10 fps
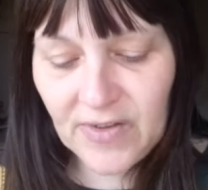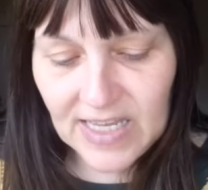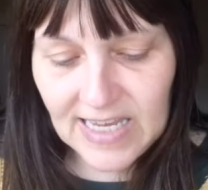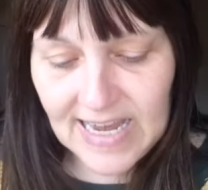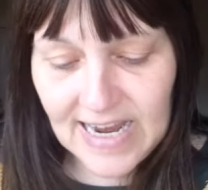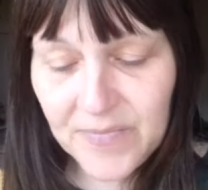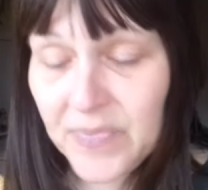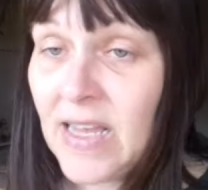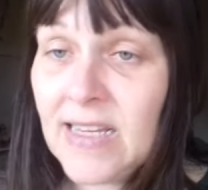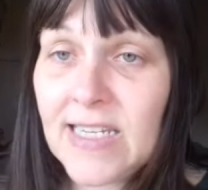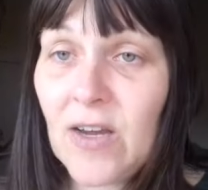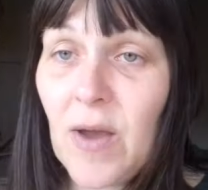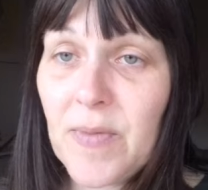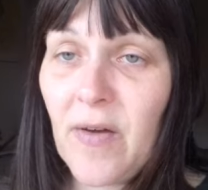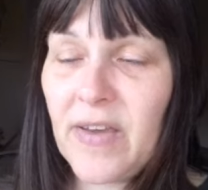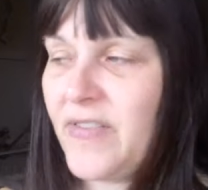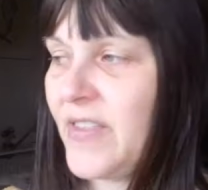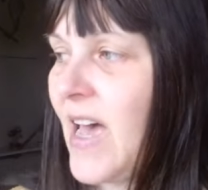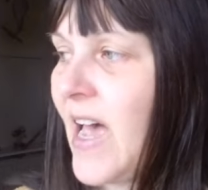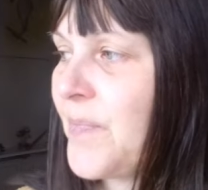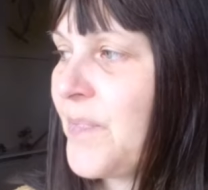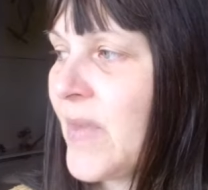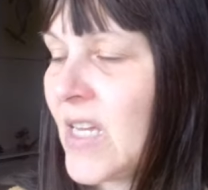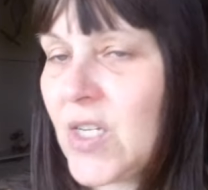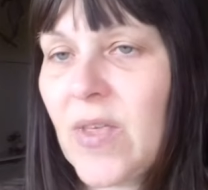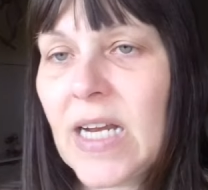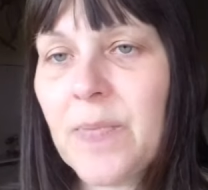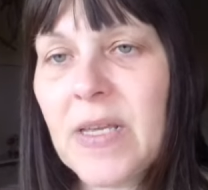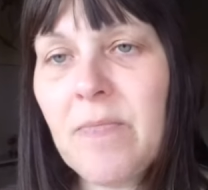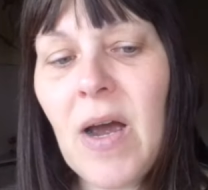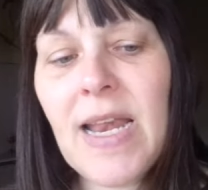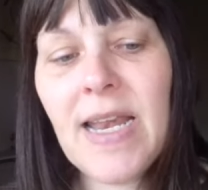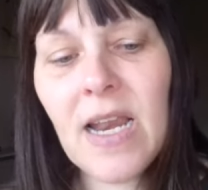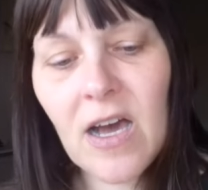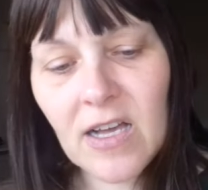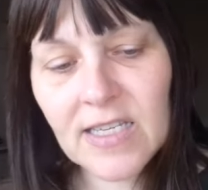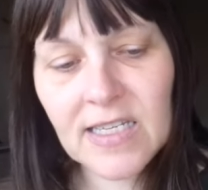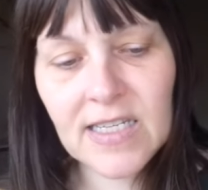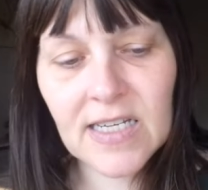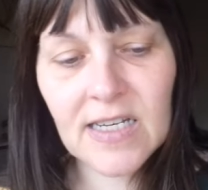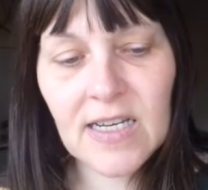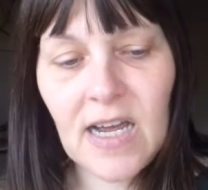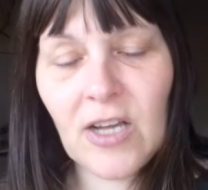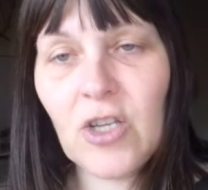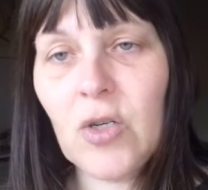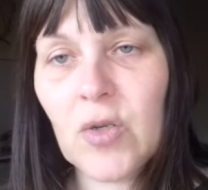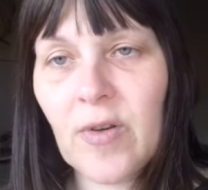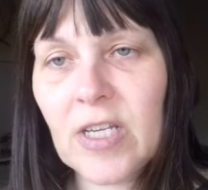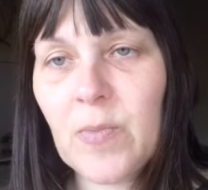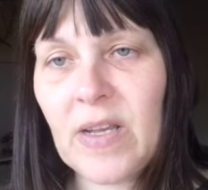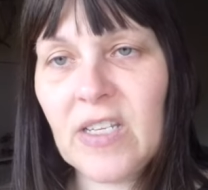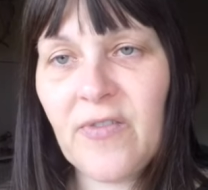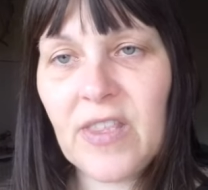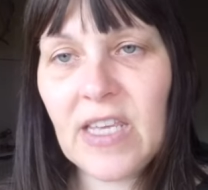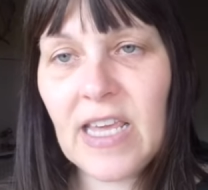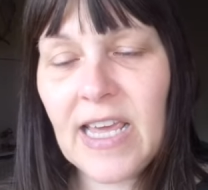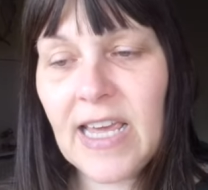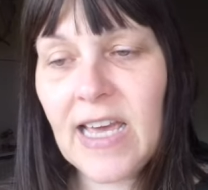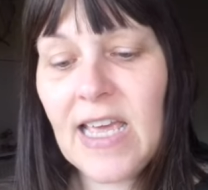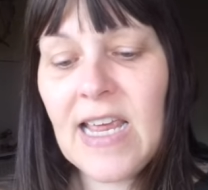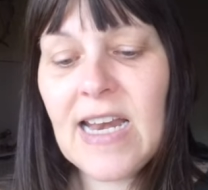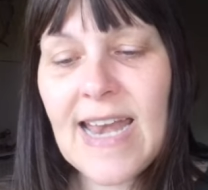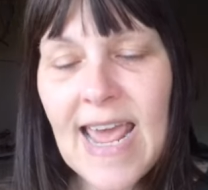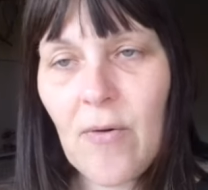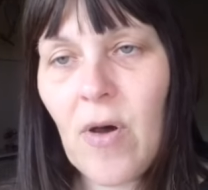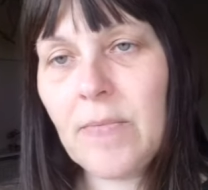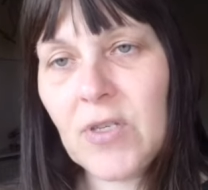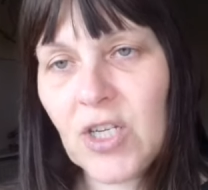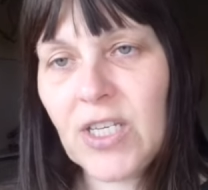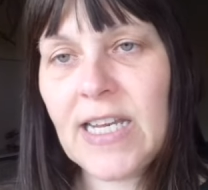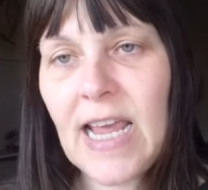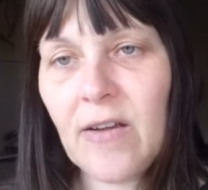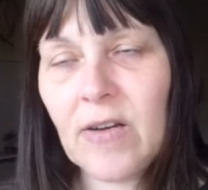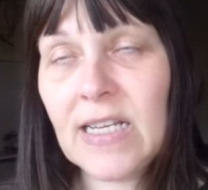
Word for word: for the year. So I'm going for that. So that'll be my last unusual expense for the year. Now I'm just down